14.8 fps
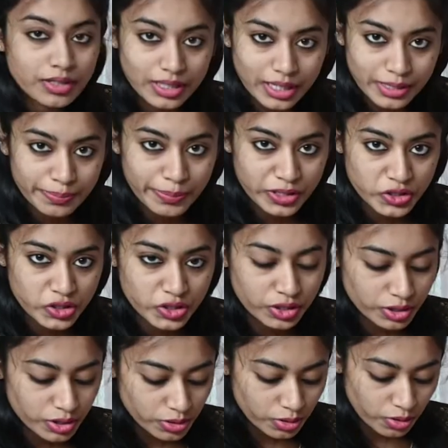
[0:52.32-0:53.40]
click
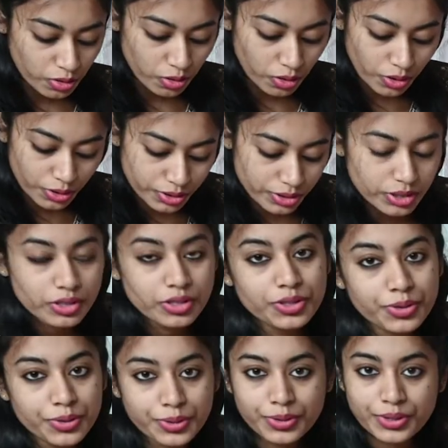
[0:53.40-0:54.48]
pictures on
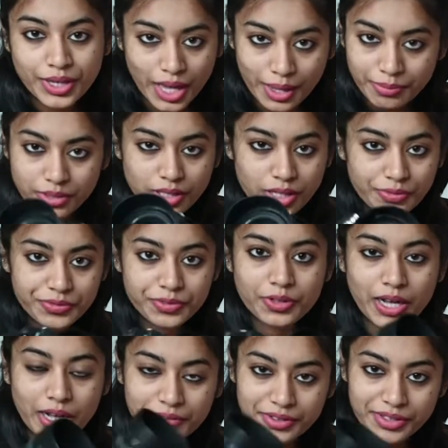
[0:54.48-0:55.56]
your camera if you
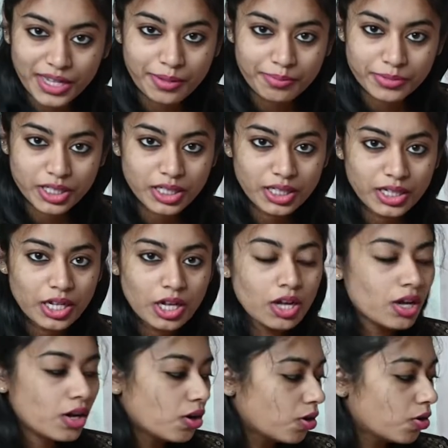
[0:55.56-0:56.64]
have a camera
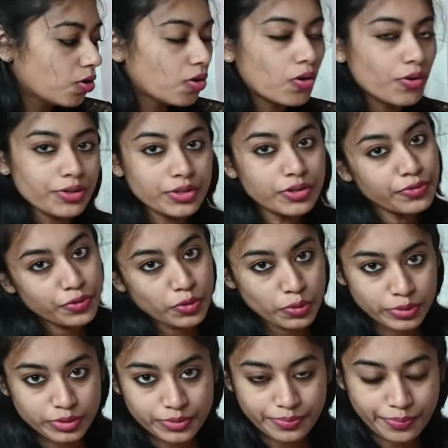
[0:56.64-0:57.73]
or on your
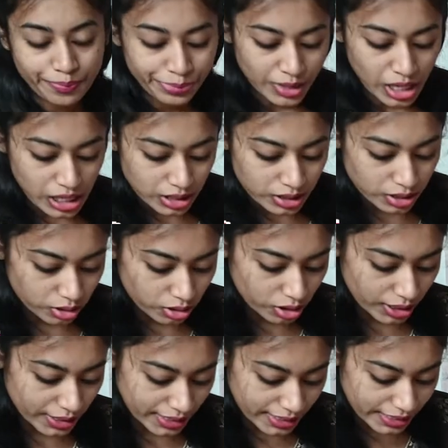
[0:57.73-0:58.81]
phone.
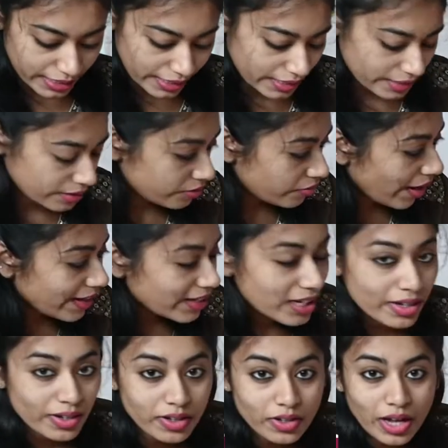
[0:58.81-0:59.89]
So yes, right
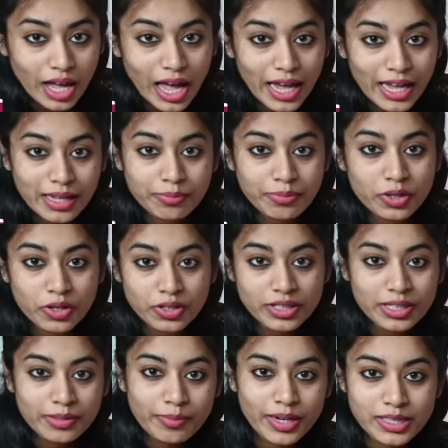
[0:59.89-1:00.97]
now I am
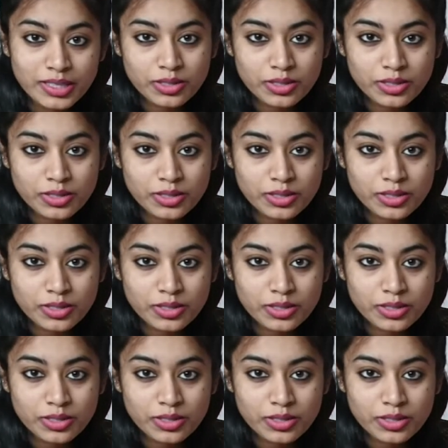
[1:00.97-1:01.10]
not in my